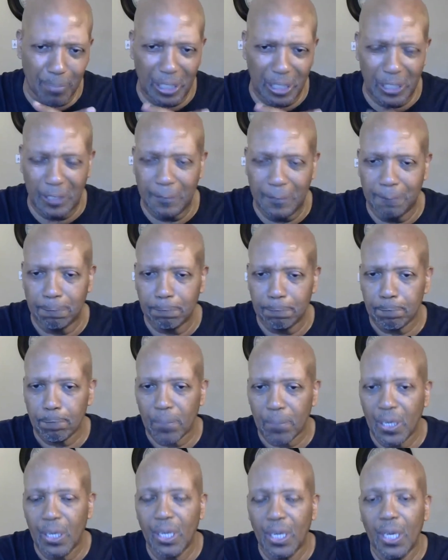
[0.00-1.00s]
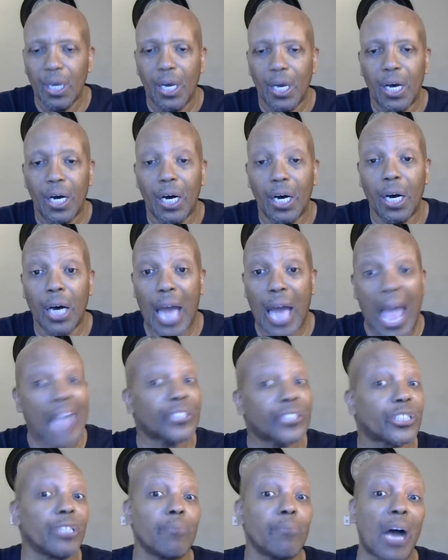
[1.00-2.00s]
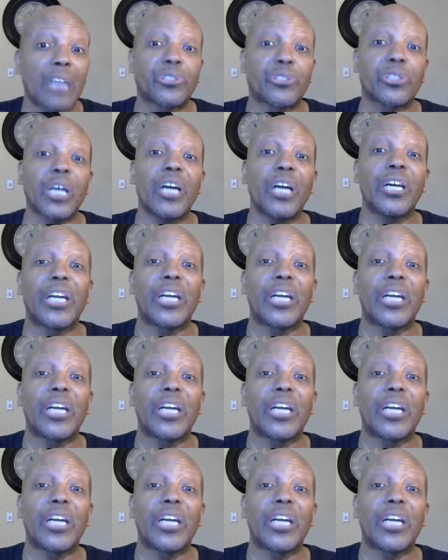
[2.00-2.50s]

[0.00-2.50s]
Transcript: me. Uh, actually, my son